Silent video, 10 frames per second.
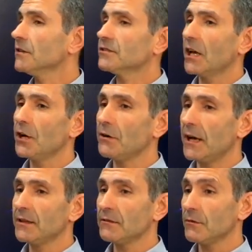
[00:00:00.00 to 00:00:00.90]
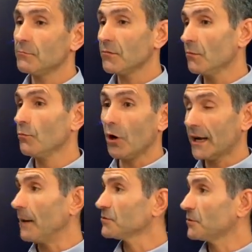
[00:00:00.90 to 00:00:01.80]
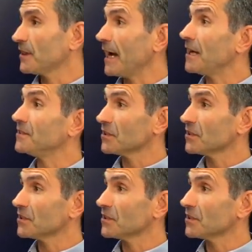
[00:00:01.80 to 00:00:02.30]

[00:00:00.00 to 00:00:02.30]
So, and what comes with that